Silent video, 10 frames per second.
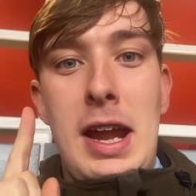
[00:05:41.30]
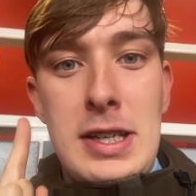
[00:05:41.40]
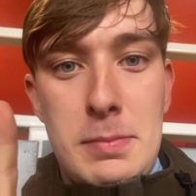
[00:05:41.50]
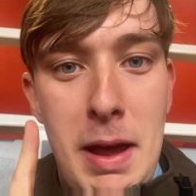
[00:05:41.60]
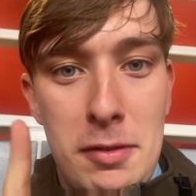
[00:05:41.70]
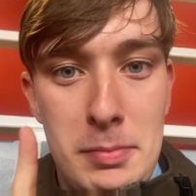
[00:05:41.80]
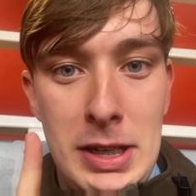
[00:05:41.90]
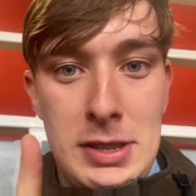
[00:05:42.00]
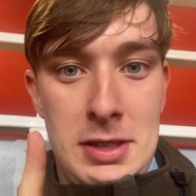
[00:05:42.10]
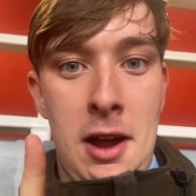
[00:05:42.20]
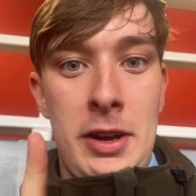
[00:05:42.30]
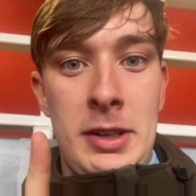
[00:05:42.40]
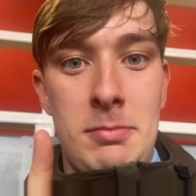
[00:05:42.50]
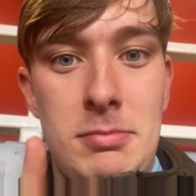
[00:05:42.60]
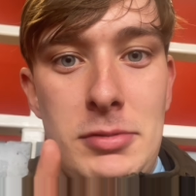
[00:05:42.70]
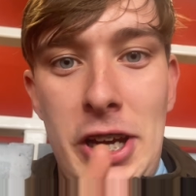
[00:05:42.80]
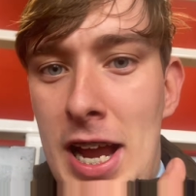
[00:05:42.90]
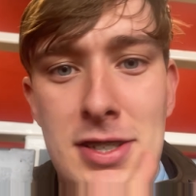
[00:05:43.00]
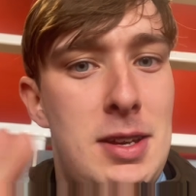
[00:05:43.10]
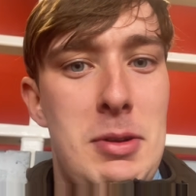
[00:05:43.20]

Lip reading: Beth Mead starting? She has to be,